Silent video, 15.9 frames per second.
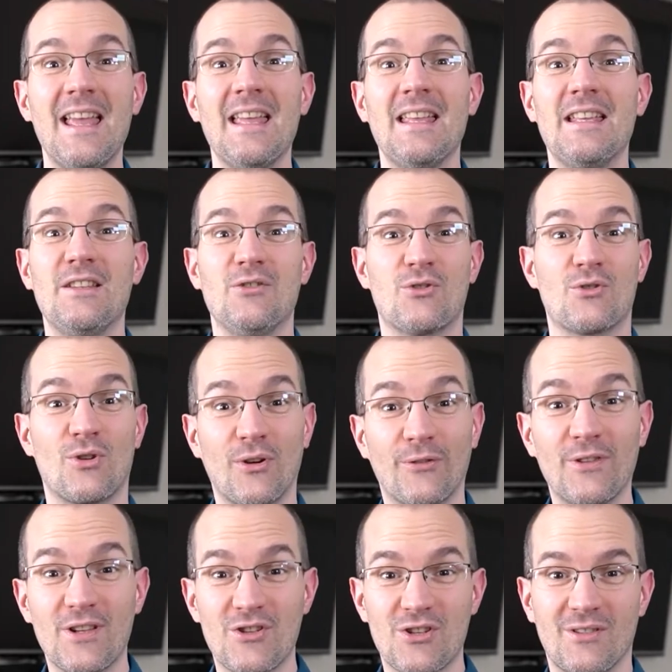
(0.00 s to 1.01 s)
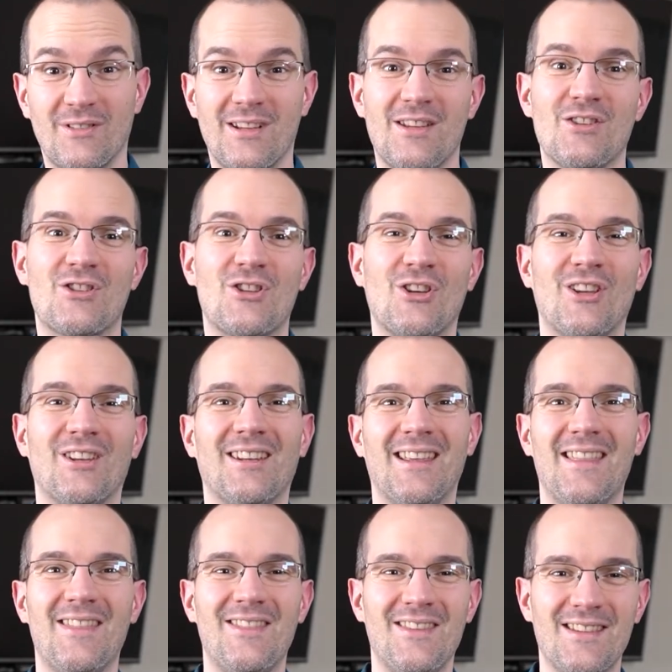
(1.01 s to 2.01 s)
in traffic
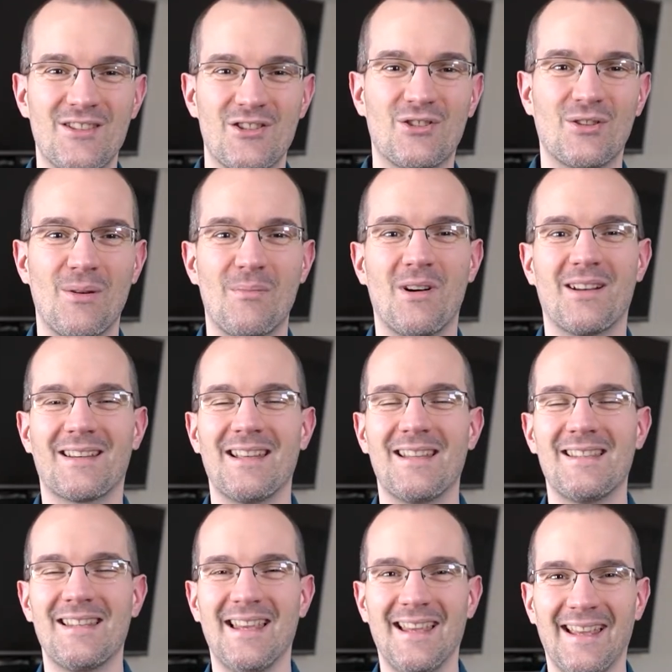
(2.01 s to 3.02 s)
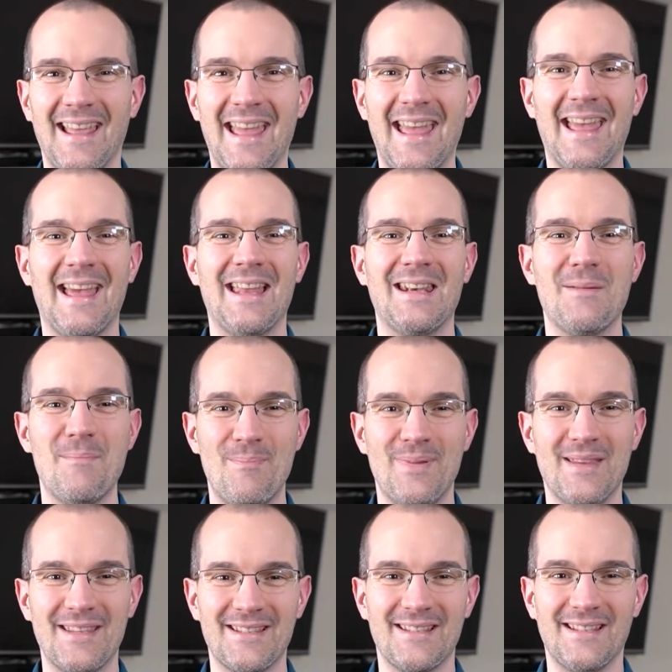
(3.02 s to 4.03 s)
generation, digital marketing, and
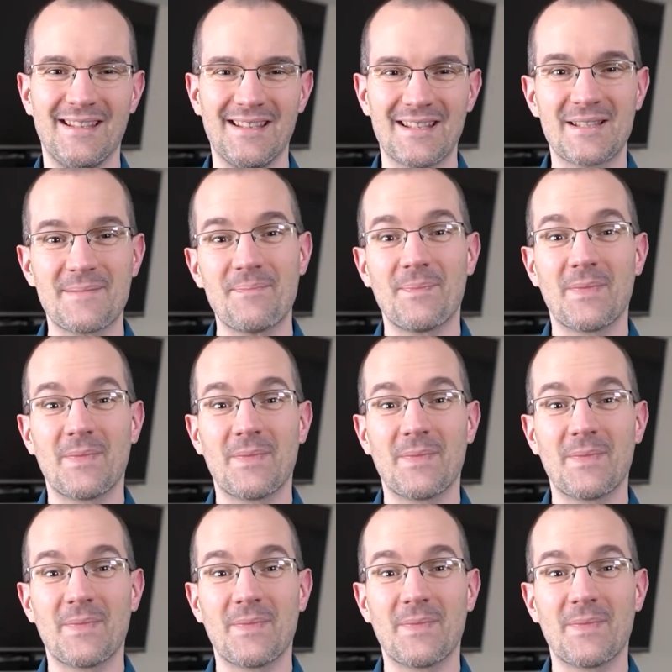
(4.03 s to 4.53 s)
business